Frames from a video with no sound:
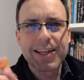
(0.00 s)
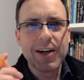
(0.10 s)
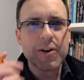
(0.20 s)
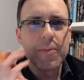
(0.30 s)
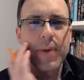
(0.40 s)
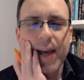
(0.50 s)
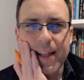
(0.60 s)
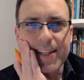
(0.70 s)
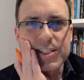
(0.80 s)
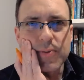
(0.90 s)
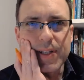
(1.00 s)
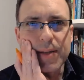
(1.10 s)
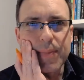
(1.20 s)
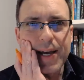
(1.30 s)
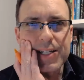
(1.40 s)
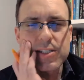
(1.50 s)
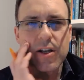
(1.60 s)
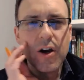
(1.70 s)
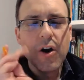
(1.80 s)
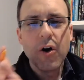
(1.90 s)
colored pen is really best.
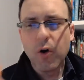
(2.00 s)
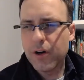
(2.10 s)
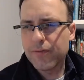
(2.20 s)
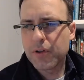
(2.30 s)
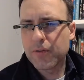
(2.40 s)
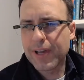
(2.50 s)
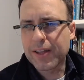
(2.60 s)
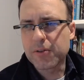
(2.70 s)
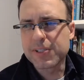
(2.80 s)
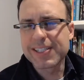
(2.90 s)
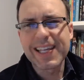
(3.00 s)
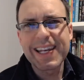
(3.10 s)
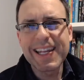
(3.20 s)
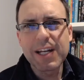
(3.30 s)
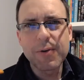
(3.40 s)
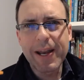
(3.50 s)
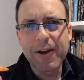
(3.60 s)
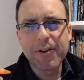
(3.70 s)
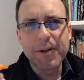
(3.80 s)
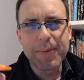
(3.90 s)
Or if you've got those skinny
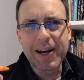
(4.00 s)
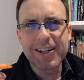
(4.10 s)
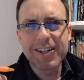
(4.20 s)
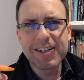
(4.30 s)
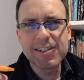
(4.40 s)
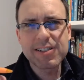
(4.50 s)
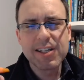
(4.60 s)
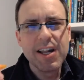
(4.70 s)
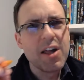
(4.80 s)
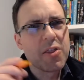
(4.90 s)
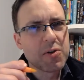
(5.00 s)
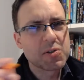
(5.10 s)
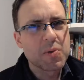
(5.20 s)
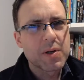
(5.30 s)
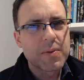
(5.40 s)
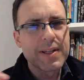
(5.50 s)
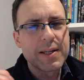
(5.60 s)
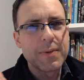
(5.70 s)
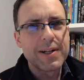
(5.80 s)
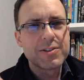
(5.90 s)
Crayola markers, those work really
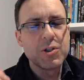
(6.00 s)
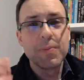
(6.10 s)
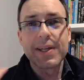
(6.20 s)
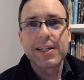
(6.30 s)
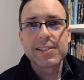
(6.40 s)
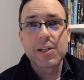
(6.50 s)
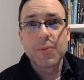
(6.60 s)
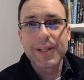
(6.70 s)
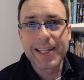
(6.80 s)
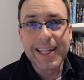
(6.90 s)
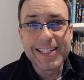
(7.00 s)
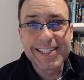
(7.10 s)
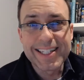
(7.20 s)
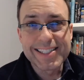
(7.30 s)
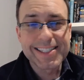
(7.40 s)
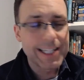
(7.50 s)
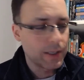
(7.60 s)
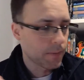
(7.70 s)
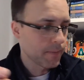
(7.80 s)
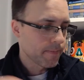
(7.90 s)
well too because they're really easy to see.
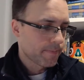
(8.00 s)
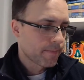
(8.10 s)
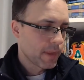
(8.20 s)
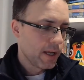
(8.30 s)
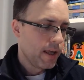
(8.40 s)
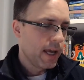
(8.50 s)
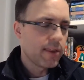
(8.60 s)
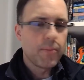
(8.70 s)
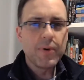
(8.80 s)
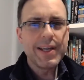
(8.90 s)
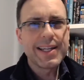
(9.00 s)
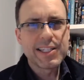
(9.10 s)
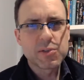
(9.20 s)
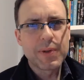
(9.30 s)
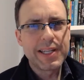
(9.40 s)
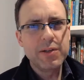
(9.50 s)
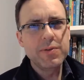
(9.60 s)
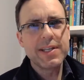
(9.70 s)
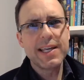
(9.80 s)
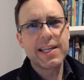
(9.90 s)
And the point is, when you
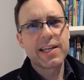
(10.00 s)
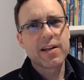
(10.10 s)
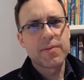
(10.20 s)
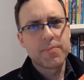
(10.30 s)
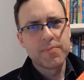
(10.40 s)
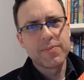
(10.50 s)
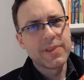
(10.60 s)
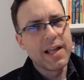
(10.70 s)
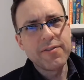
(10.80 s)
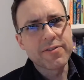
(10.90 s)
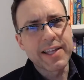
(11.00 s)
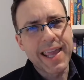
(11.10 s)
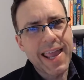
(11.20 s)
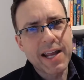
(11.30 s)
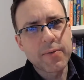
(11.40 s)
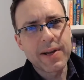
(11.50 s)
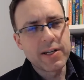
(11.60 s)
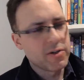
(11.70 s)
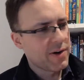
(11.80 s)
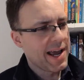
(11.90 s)
take your lovely
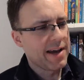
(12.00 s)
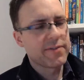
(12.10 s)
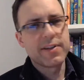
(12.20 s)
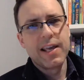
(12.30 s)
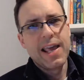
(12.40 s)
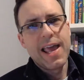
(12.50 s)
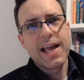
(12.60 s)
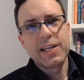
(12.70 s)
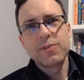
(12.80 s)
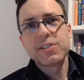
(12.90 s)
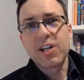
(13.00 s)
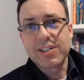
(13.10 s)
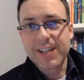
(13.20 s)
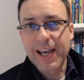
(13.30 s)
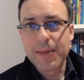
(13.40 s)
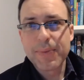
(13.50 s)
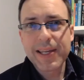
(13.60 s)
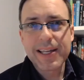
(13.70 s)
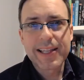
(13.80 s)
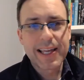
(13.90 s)
handwritten draft and you start
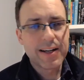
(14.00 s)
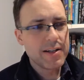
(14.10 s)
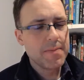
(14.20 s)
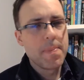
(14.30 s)
typing it later,